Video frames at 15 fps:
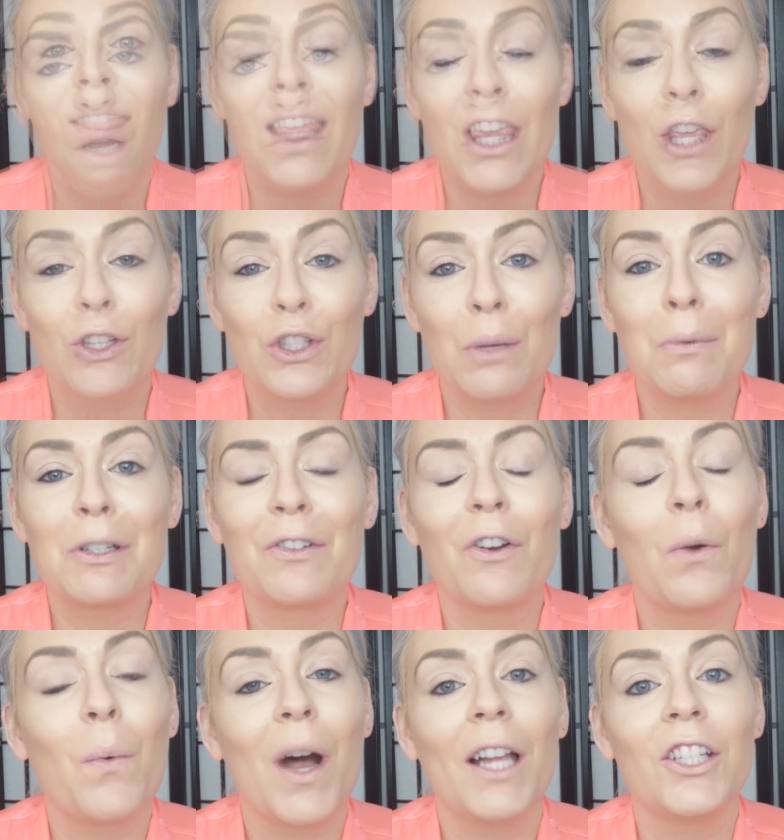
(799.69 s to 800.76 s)
Thank you so much
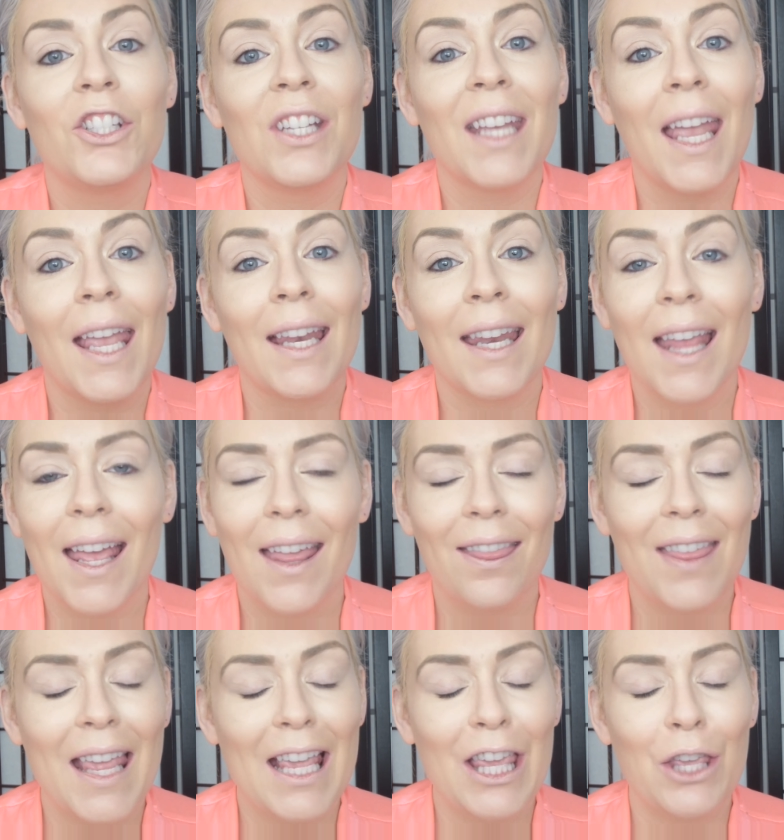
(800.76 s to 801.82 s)
for watching, and
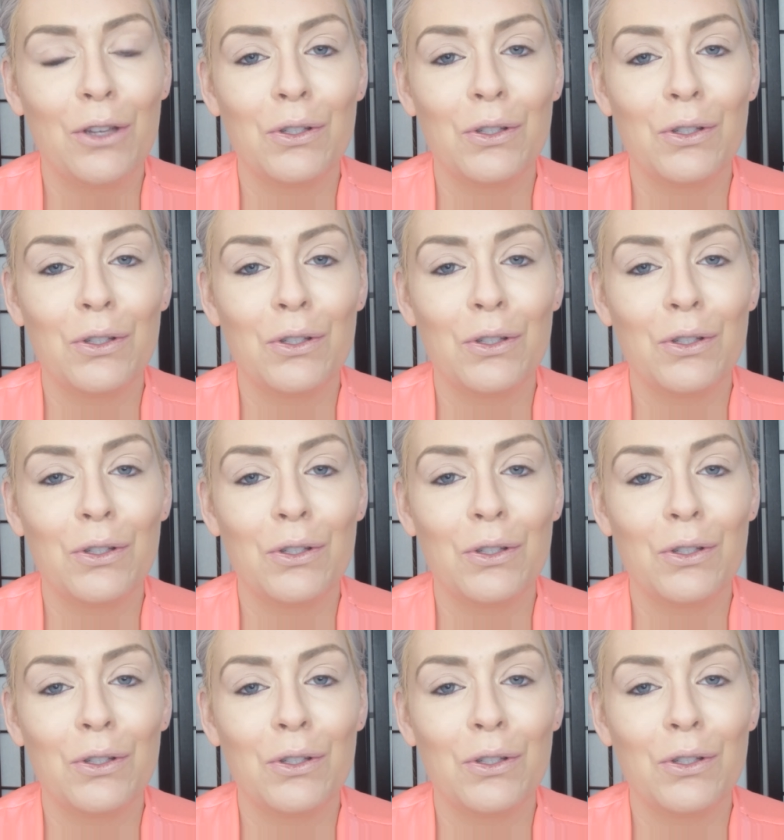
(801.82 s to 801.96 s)
thank